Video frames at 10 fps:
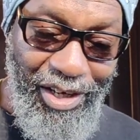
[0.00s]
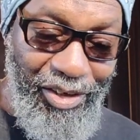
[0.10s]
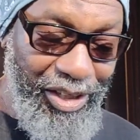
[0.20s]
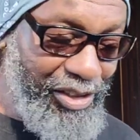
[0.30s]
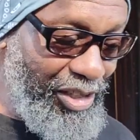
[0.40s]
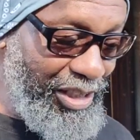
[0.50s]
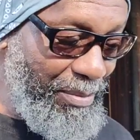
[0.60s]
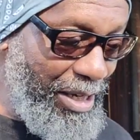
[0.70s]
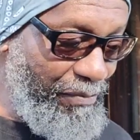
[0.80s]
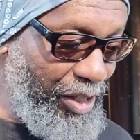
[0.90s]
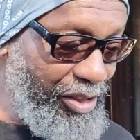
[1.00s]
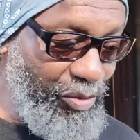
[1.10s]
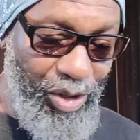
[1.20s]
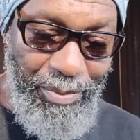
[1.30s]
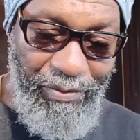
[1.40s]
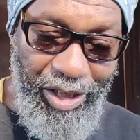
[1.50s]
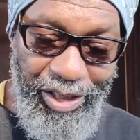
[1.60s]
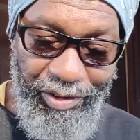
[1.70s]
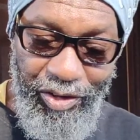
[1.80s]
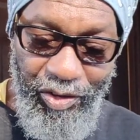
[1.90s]
Okay, so that's my advice to one of my
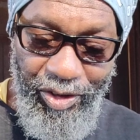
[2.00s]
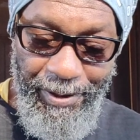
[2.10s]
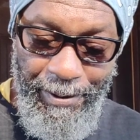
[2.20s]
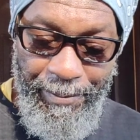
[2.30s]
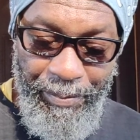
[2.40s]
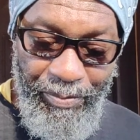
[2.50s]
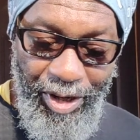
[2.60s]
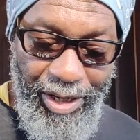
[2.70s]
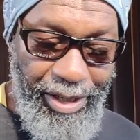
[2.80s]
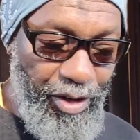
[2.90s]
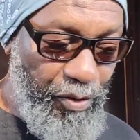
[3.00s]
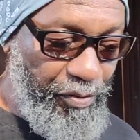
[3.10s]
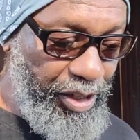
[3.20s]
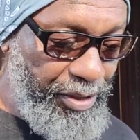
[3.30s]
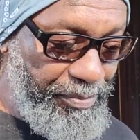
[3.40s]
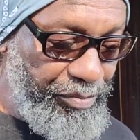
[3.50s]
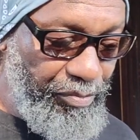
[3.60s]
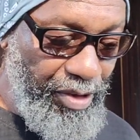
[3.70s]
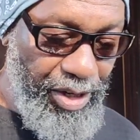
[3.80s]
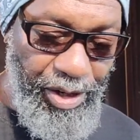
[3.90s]
radio children. Uh, hopefully,
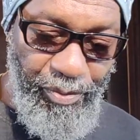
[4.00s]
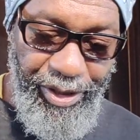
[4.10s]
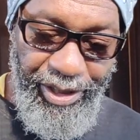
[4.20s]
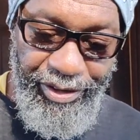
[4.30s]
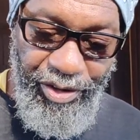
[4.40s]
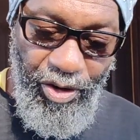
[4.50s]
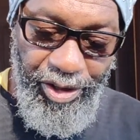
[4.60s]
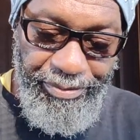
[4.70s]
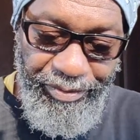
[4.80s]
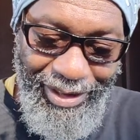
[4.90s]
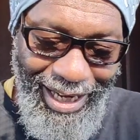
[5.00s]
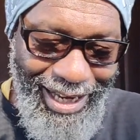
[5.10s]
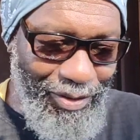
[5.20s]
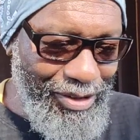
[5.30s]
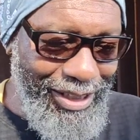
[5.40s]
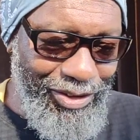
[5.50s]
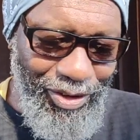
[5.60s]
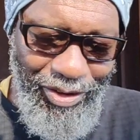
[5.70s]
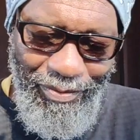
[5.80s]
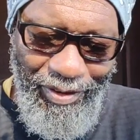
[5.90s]
uh, we can talk. I don't like
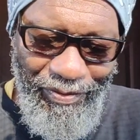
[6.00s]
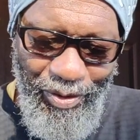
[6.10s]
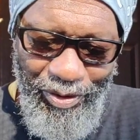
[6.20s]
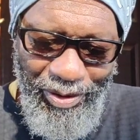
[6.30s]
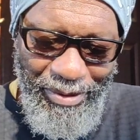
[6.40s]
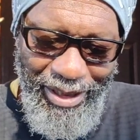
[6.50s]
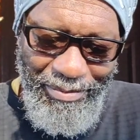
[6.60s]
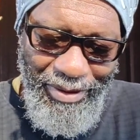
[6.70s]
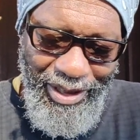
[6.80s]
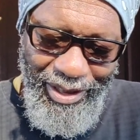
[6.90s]
talking over the phone, though, man. I'm